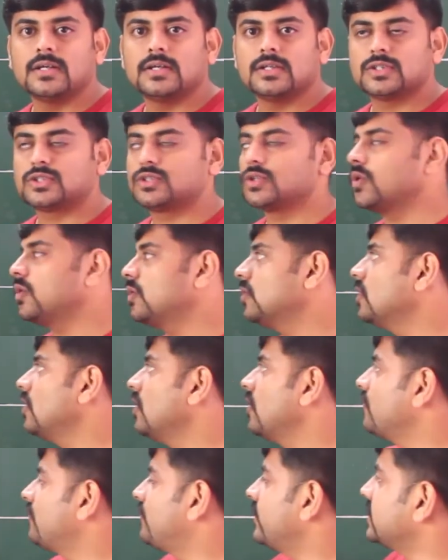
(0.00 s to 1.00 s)

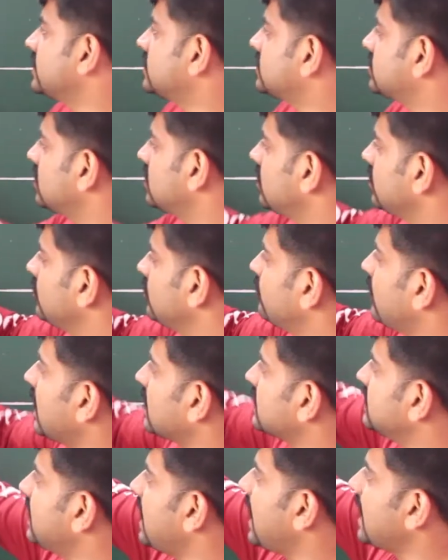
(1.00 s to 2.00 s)
So first you
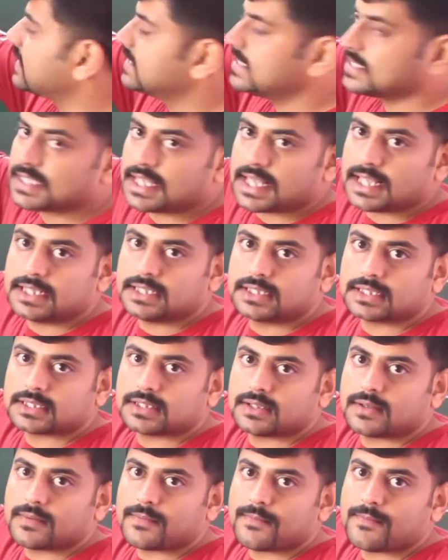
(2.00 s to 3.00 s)
mark the axis
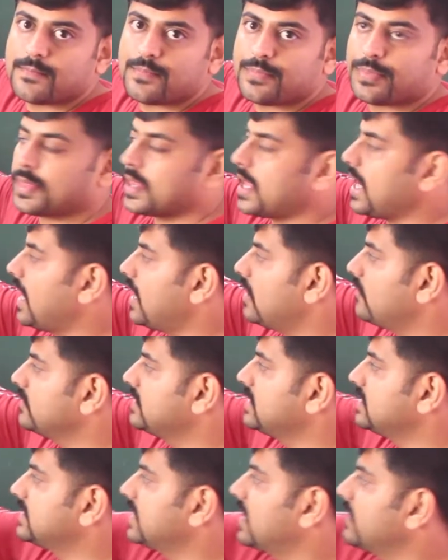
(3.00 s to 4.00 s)
length, which is